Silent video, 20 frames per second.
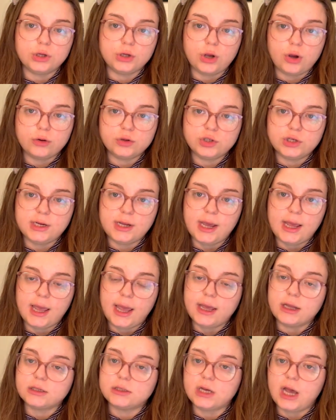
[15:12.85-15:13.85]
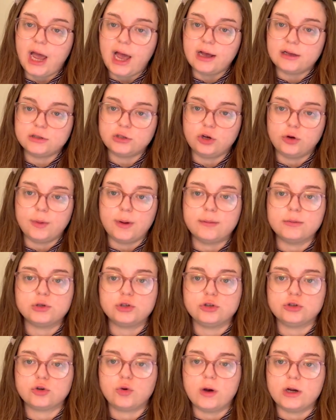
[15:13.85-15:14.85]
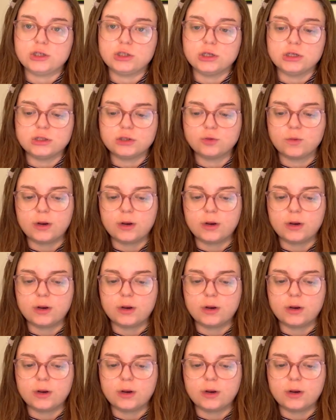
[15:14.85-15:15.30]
negotiate and to ask your publishers questions